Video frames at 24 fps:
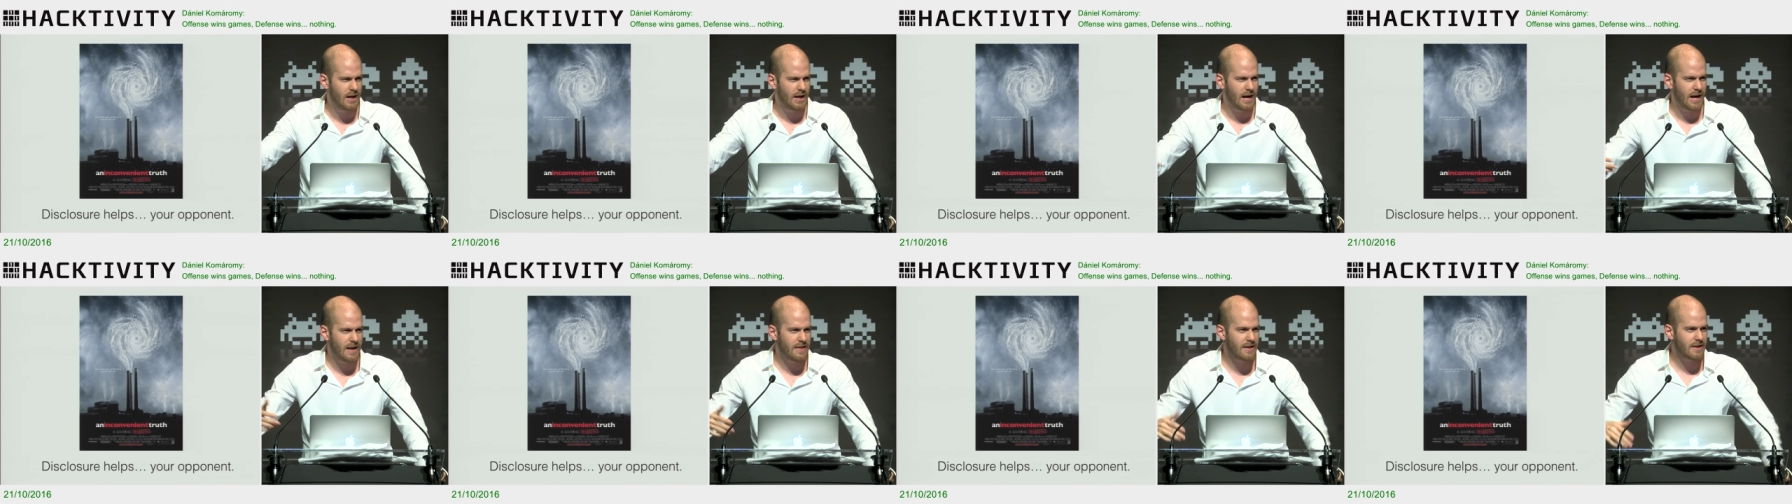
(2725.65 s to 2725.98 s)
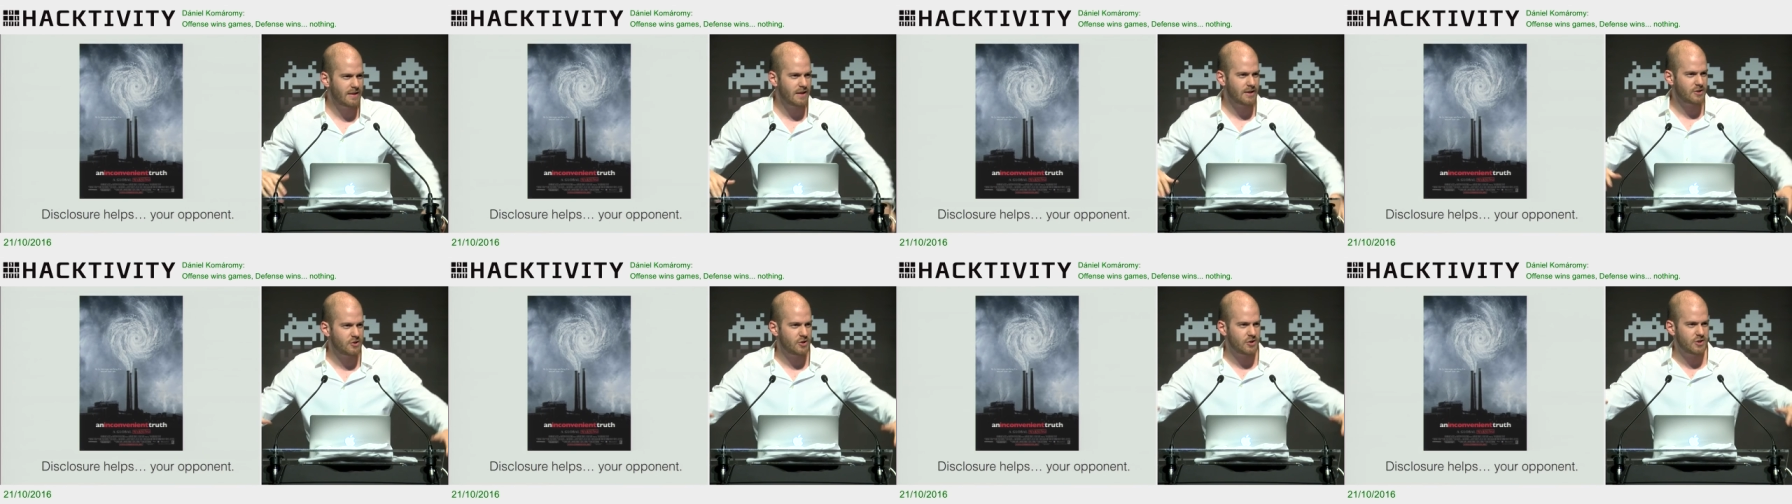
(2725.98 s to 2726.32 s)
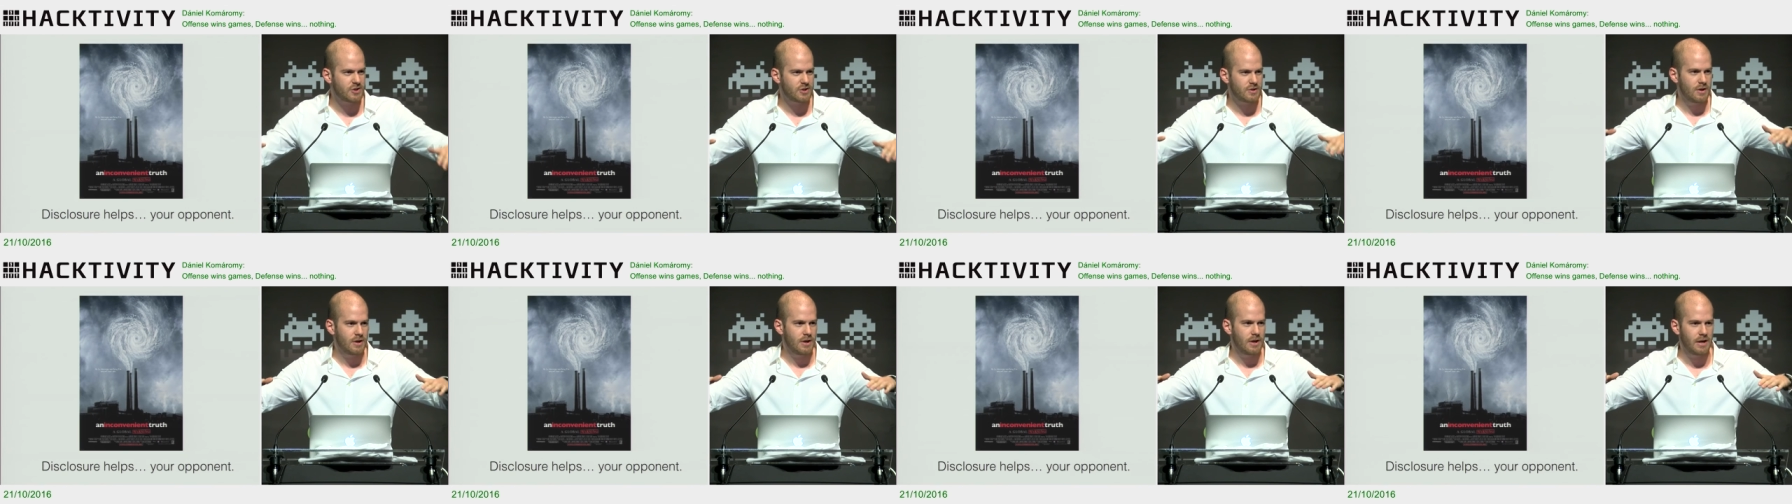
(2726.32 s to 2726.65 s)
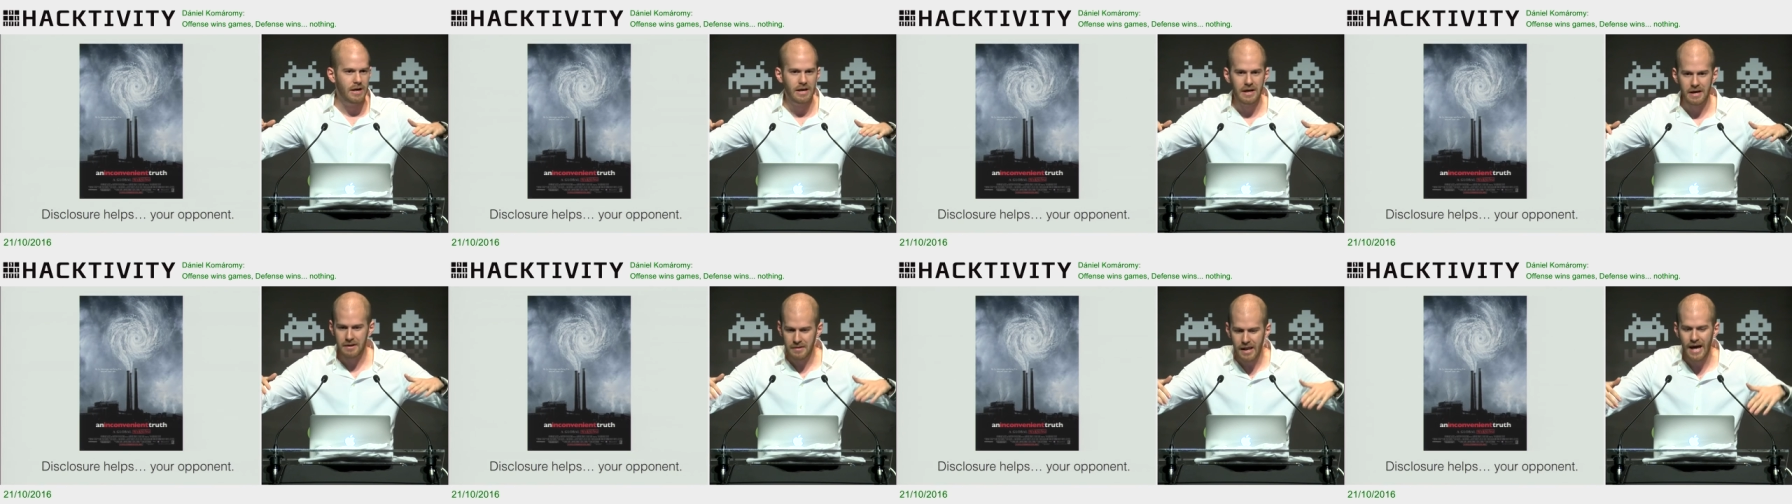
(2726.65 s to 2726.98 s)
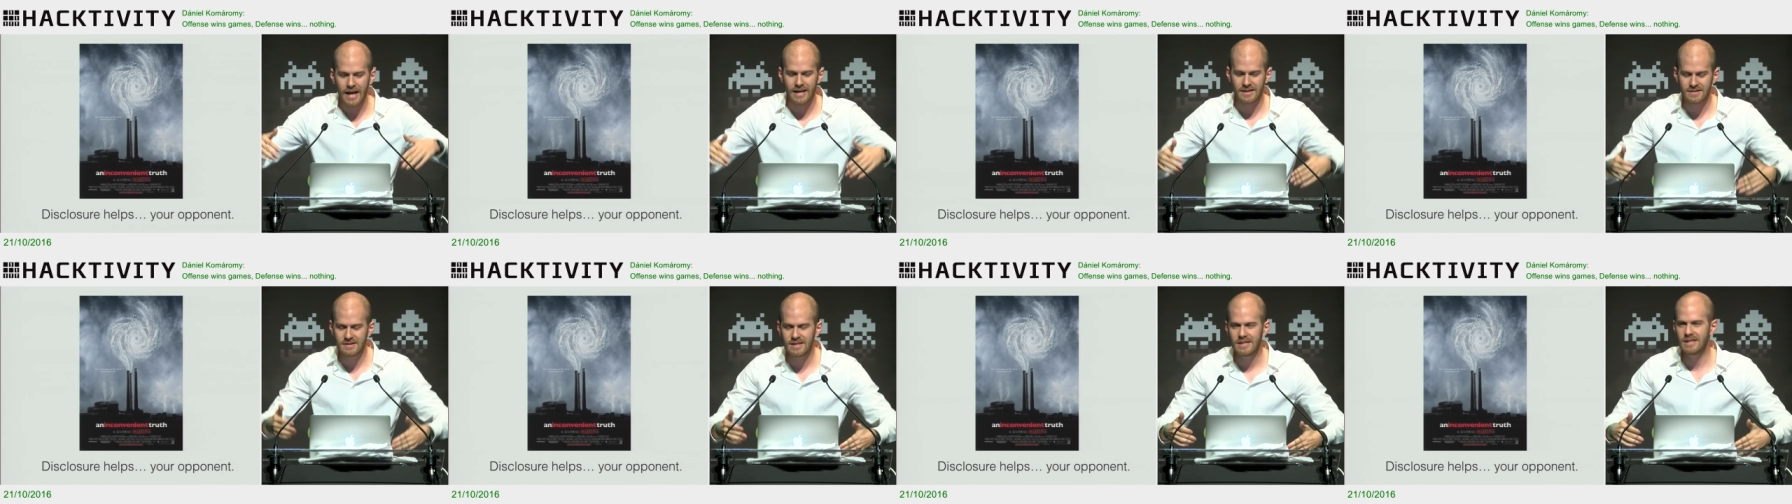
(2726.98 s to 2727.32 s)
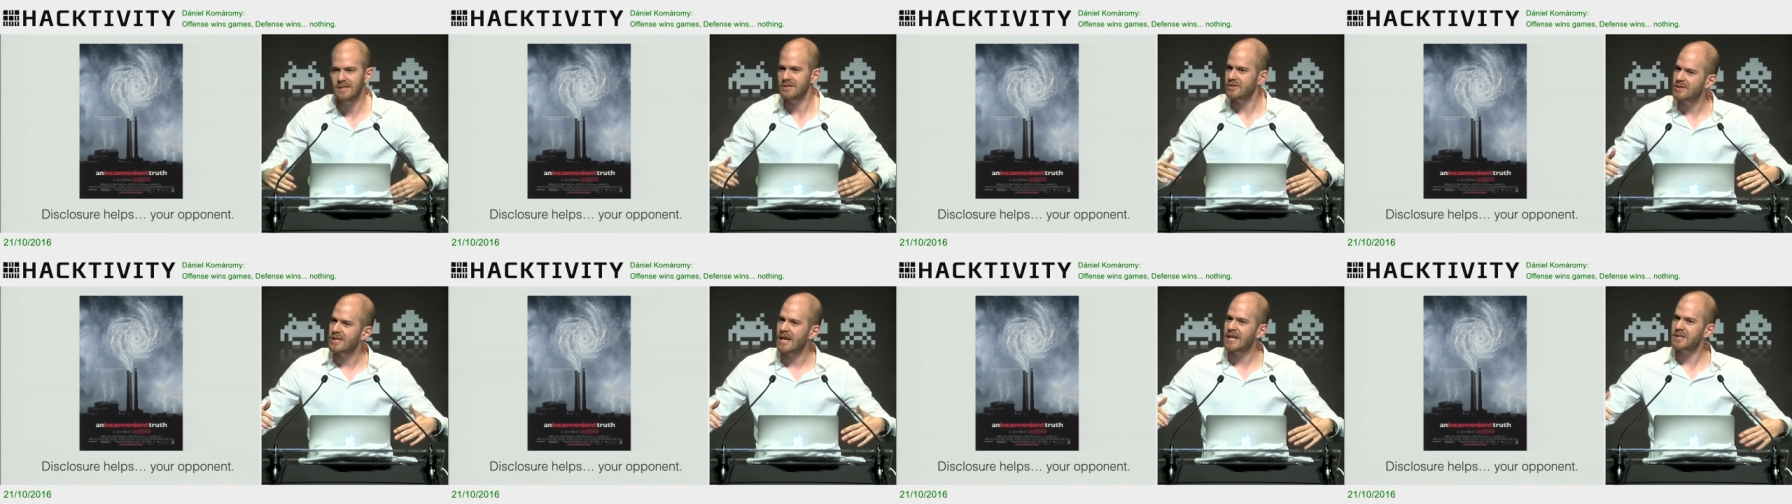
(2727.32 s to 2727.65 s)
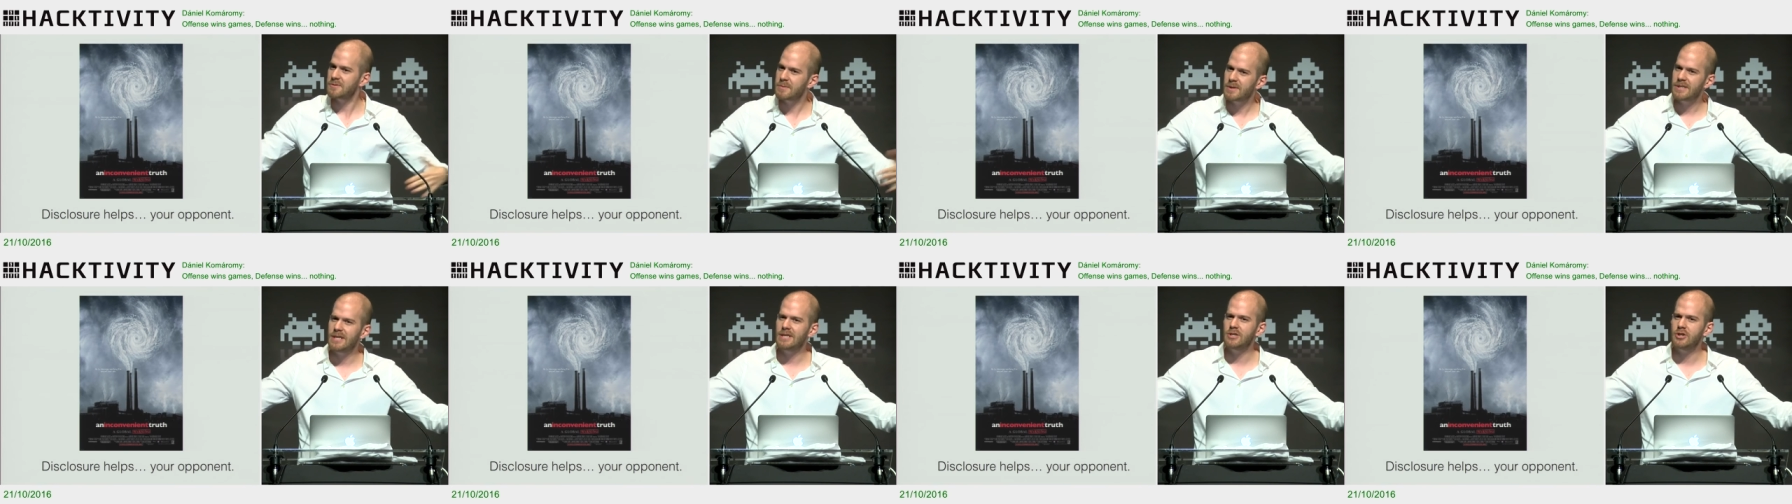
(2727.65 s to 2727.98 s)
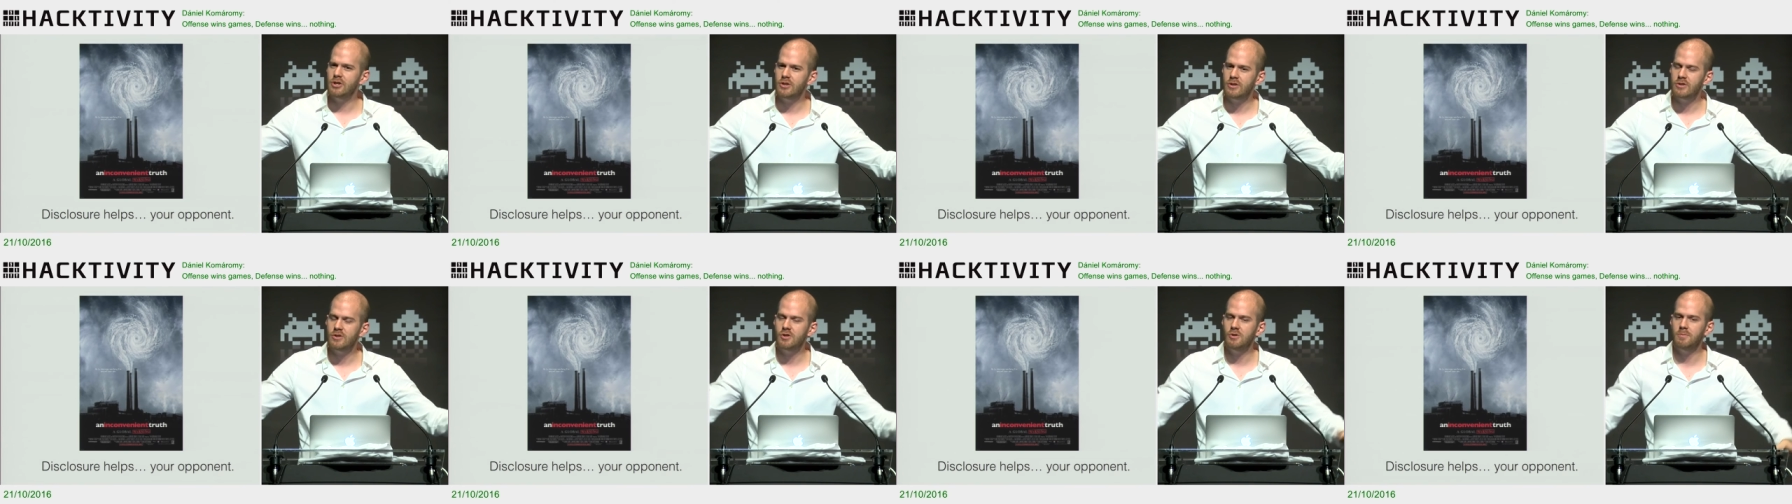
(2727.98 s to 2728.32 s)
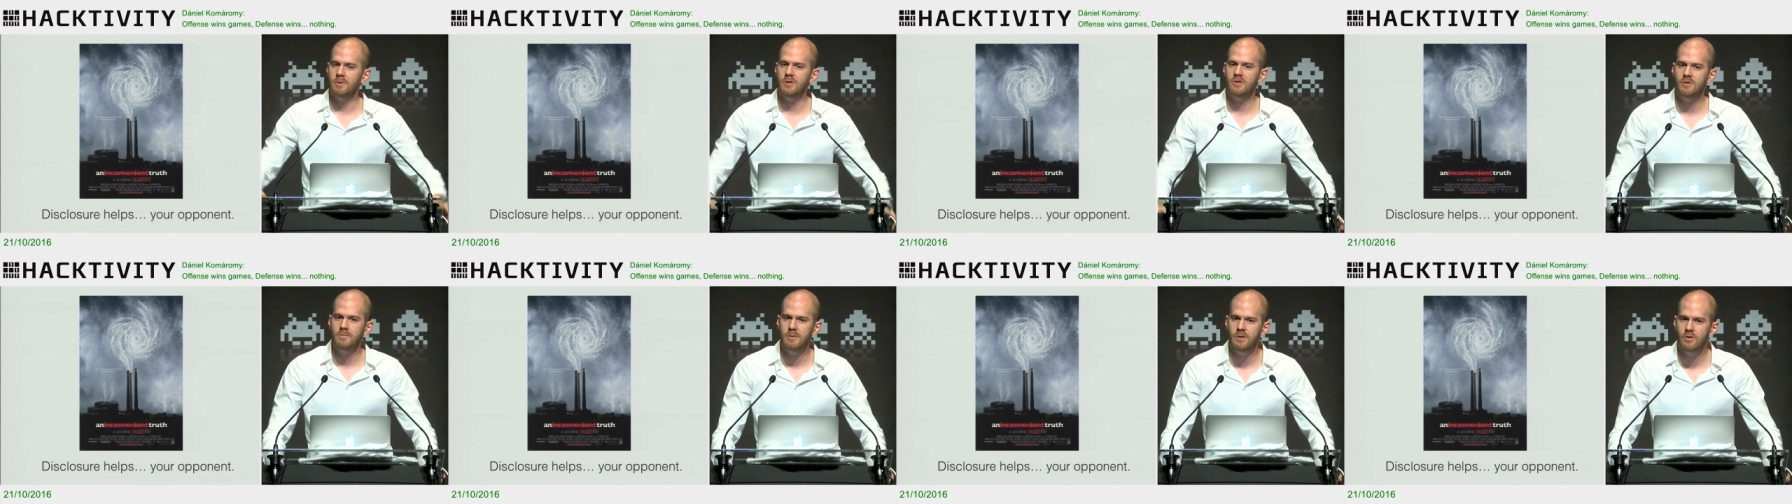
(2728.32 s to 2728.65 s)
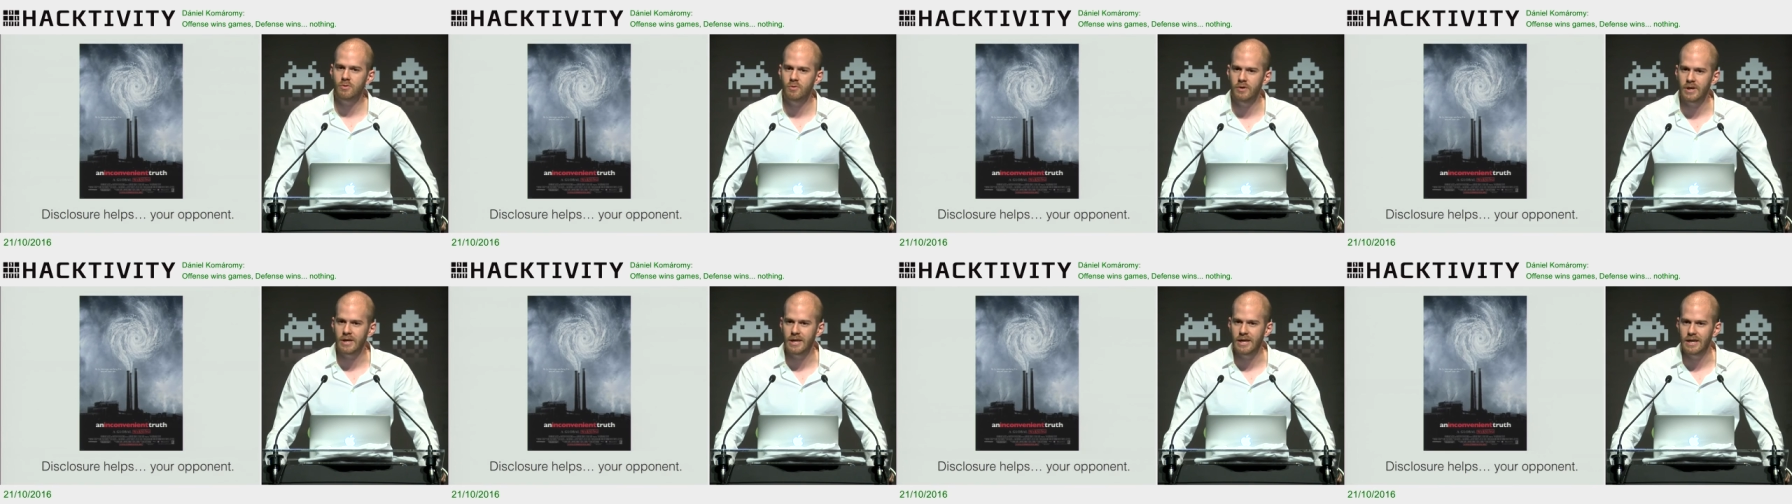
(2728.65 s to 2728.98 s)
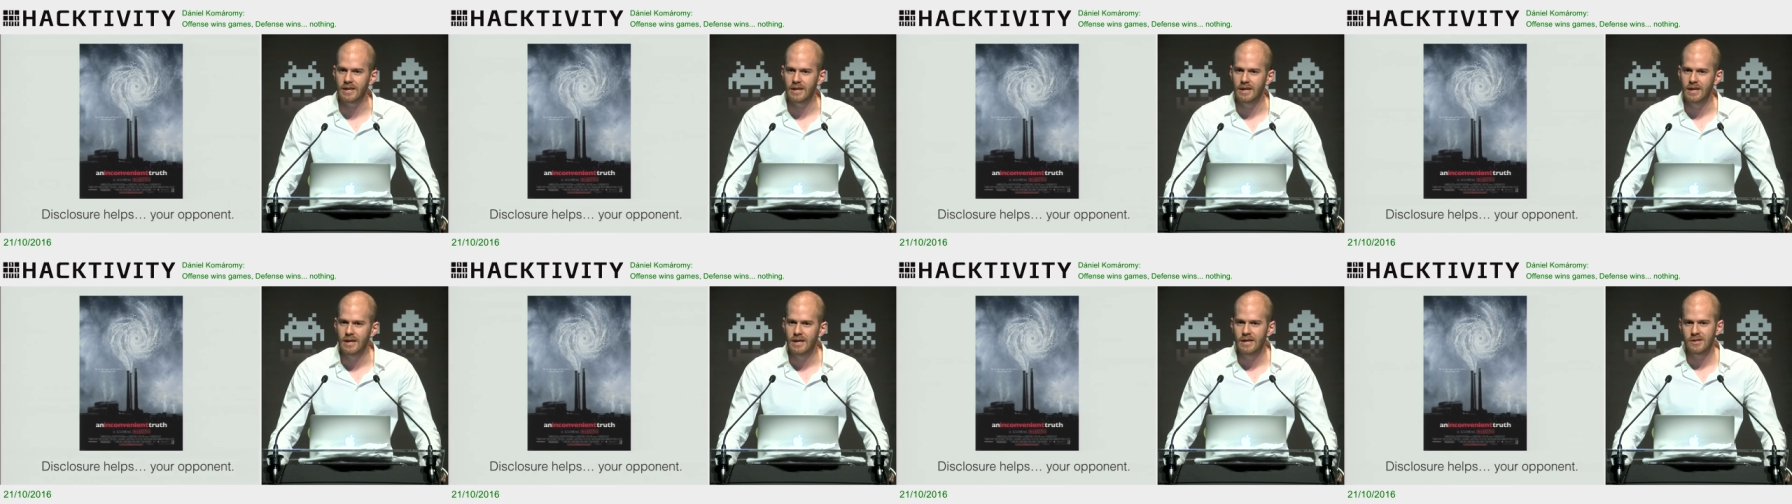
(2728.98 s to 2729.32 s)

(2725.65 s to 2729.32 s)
I think there's this, like I said, there's this expectation you're supposed to be doing it.